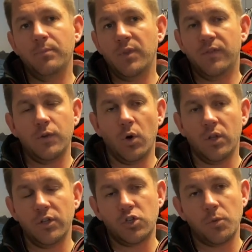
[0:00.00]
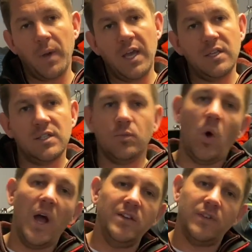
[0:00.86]
if you're on the trapeze, the
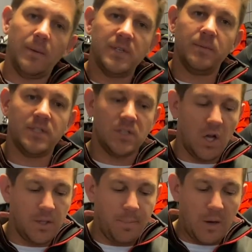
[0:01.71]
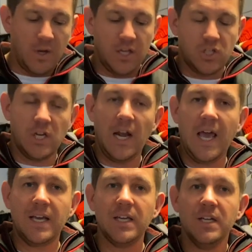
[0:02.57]
wave comes up the side of the boat, hits your
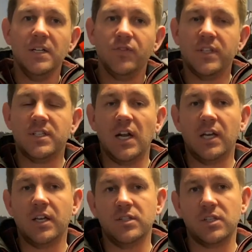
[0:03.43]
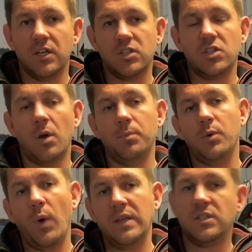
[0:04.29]
leg, this silicone's going to stop
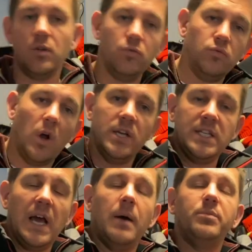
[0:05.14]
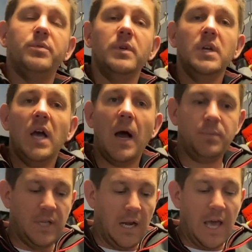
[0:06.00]
your wetsuit riding up
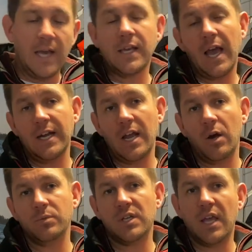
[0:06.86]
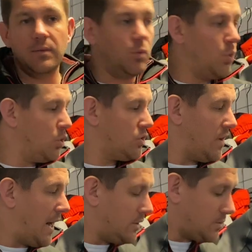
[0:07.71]
your leg and help to keep the
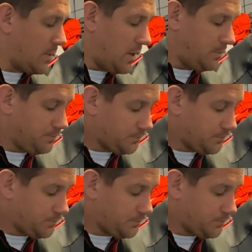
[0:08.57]
water out as well.